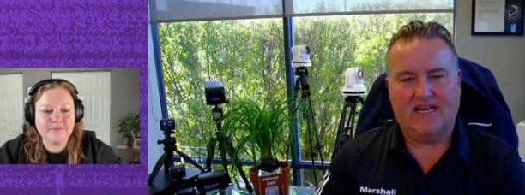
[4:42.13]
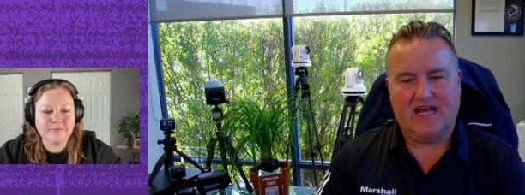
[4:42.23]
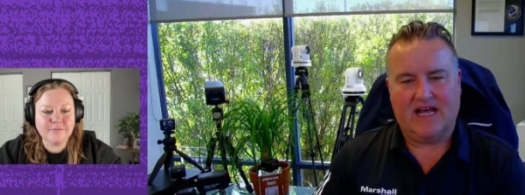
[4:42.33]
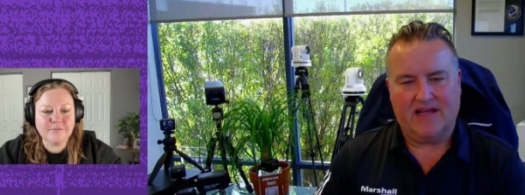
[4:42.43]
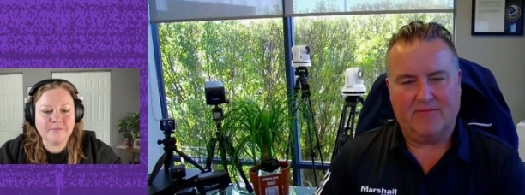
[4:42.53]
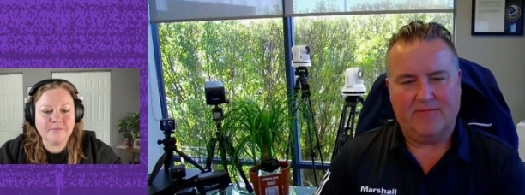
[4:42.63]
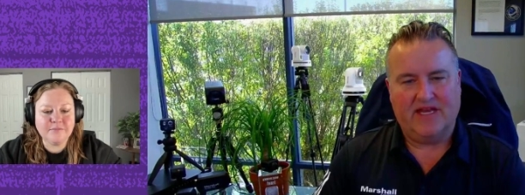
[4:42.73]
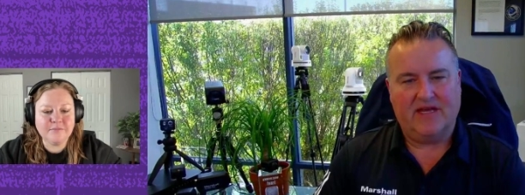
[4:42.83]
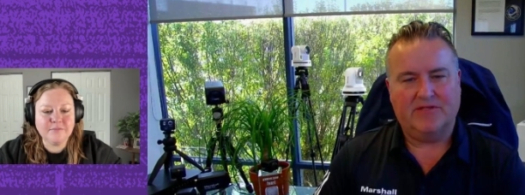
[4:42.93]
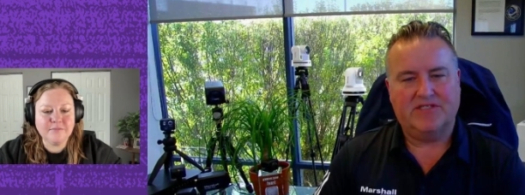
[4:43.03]
Speaker 1: uh, being
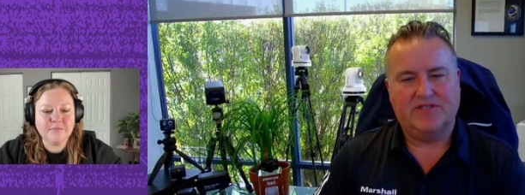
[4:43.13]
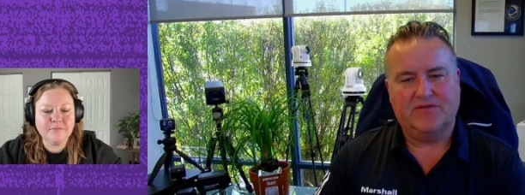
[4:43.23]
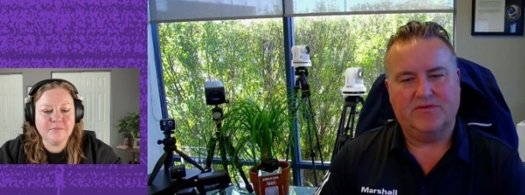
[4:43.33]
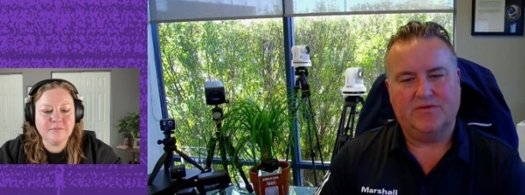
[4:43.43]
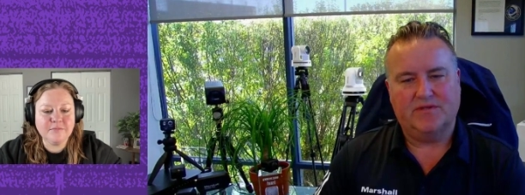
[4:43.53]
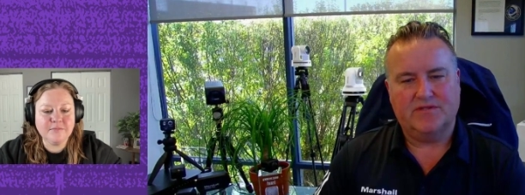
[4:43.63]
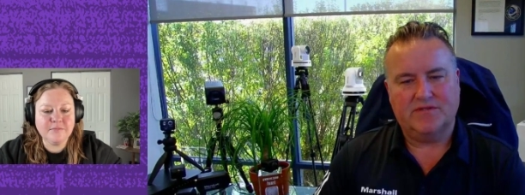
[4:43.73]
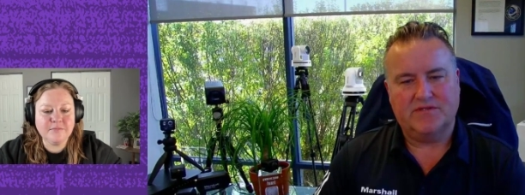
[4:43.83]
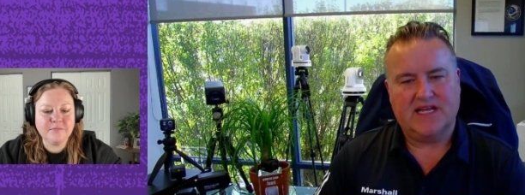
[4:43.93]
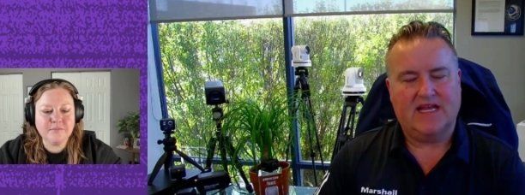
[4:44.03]
able to, to
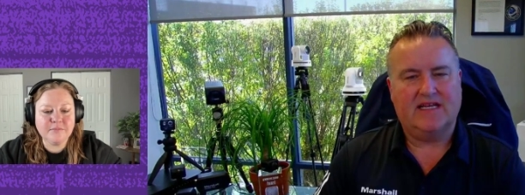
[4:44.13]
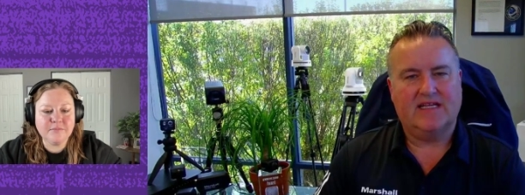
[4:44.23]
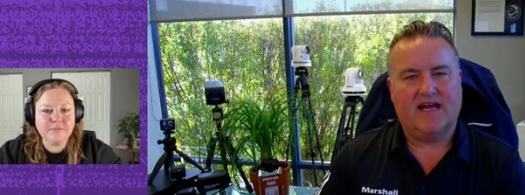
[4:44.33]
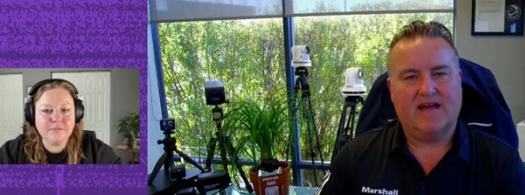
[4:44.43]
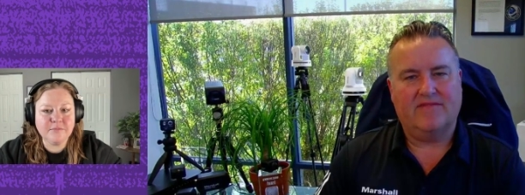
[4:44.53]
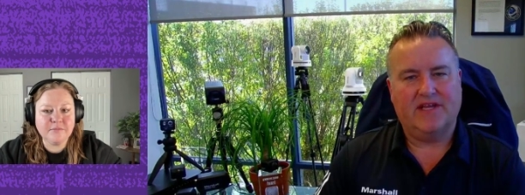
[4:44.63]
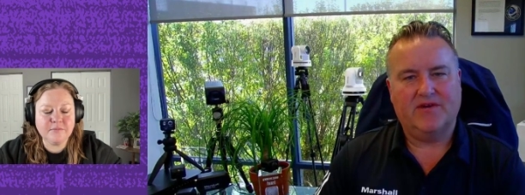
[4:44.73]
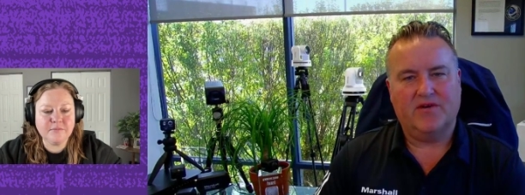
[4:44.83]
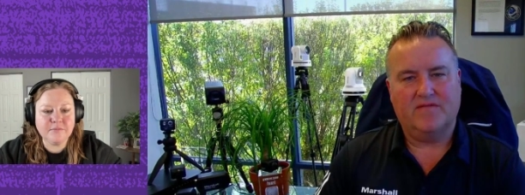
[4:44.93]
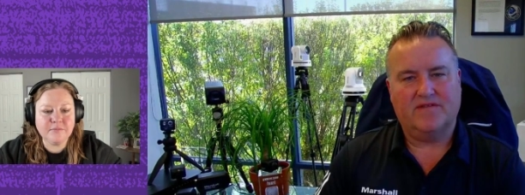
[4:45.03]
send uh,
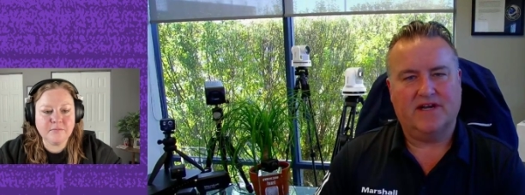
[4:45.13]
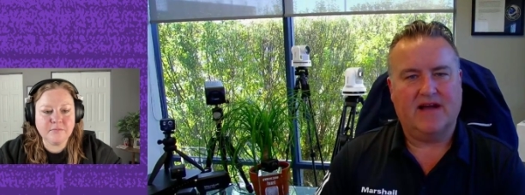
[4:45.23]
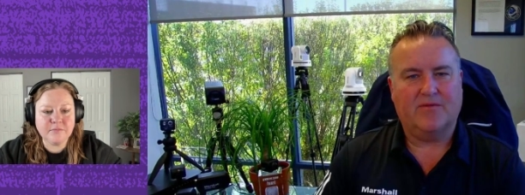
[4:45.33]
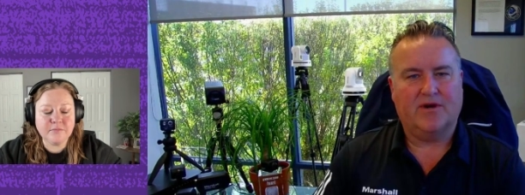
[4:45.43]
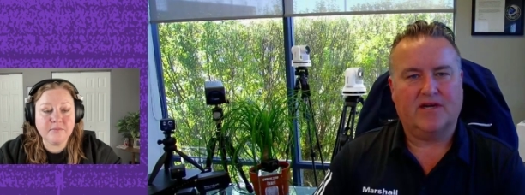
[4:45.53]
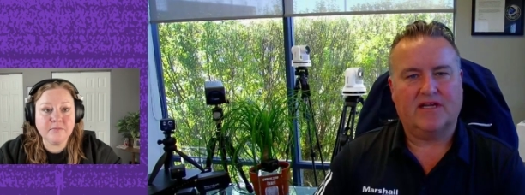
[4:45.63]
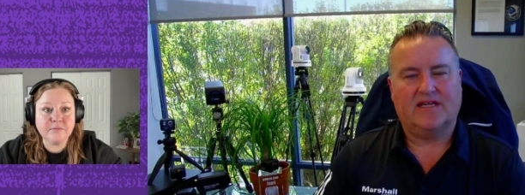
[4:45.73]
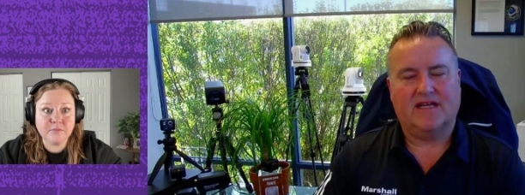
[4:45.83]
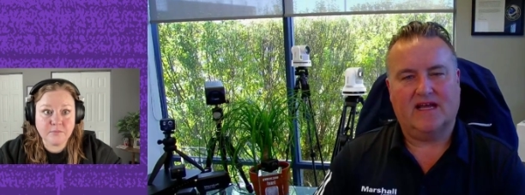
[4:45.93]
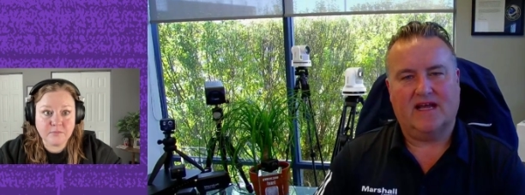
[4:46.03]
video over network
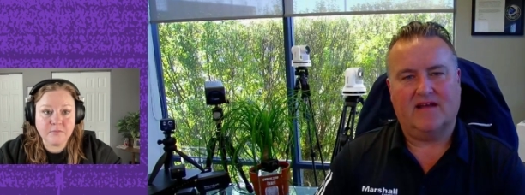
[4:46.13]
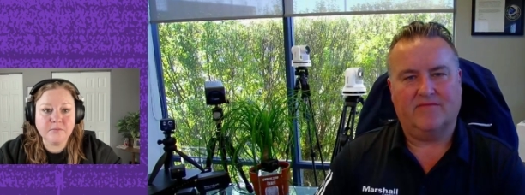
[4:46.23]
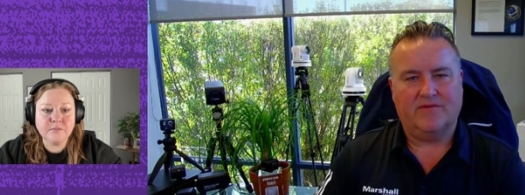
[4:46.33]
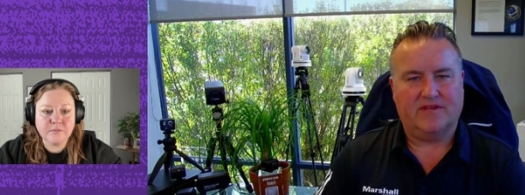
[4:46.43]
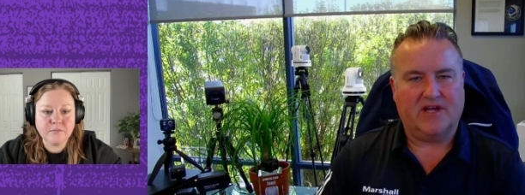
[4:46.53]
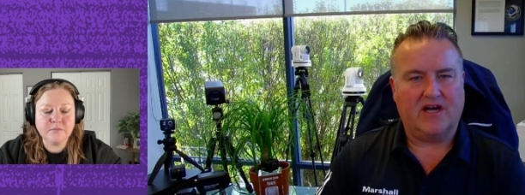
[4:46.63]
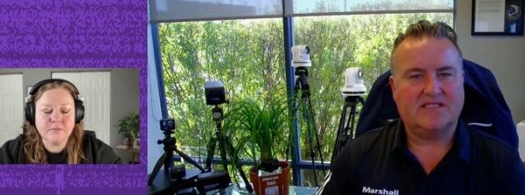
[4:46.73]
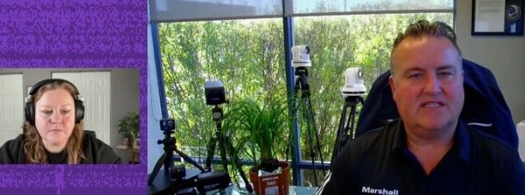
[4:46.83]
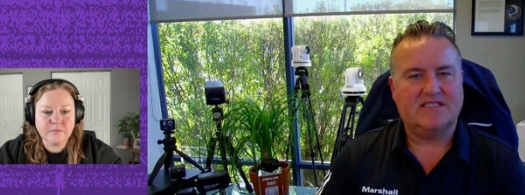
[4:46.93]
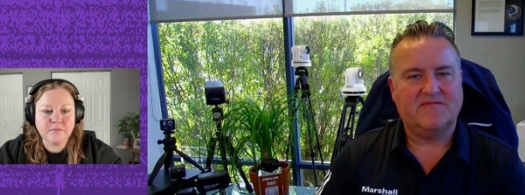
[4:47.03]
uh, with
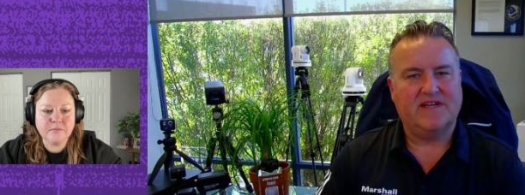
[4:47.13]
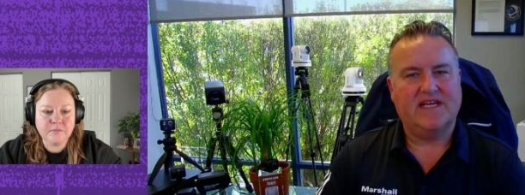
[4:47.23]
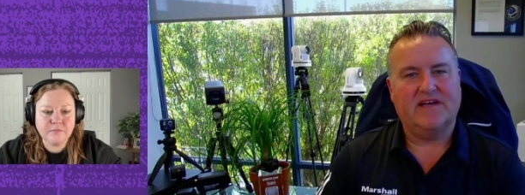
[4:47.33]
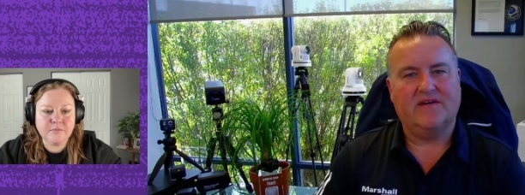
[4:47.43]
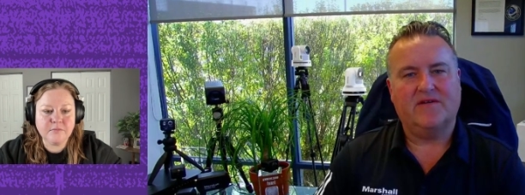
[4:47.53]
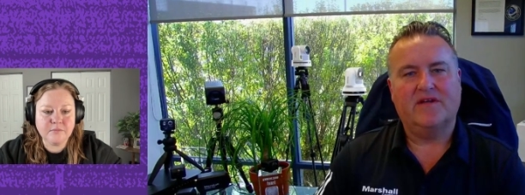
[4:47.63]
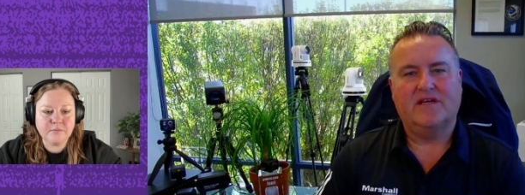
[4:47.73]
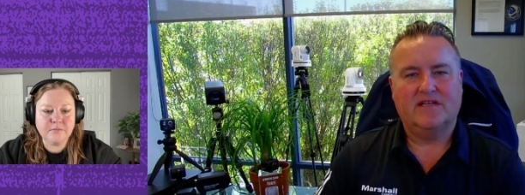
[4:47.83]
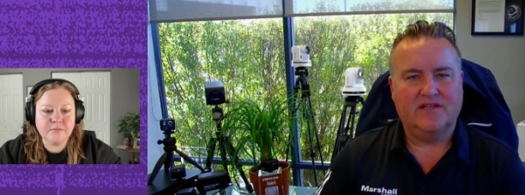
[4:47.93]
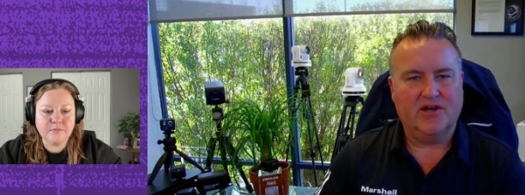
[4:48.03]
lossless video,
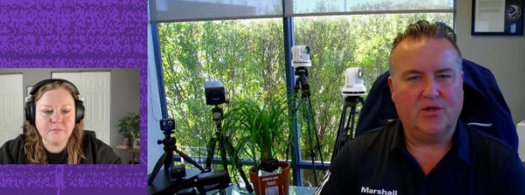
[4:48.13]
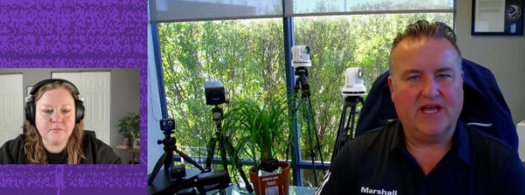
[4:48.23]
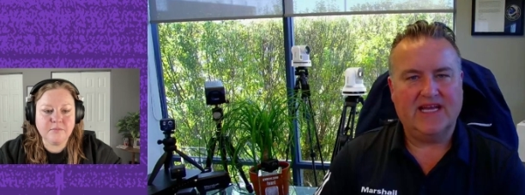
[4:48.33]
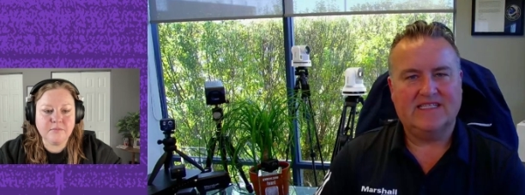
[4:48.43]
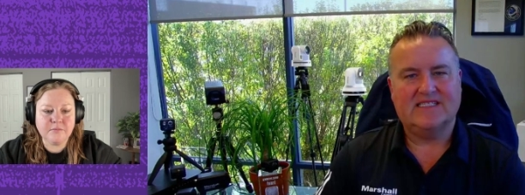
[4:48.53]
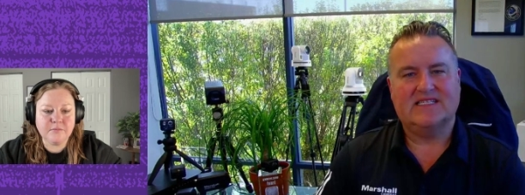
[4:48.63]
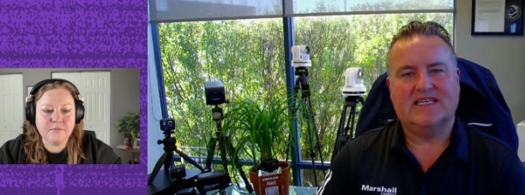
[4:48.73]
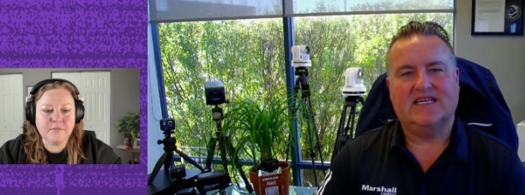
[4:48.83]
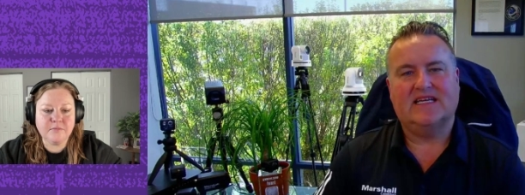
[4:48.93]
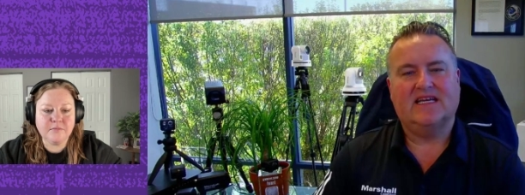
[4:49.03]
low
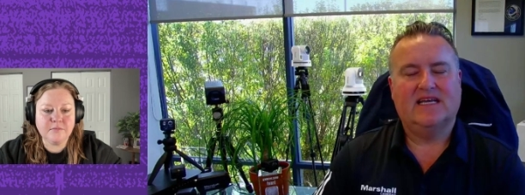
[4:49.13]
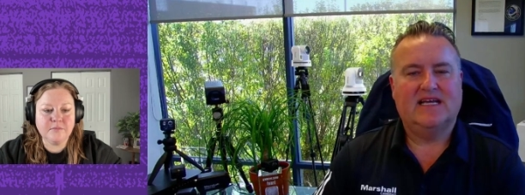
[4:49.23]
latency,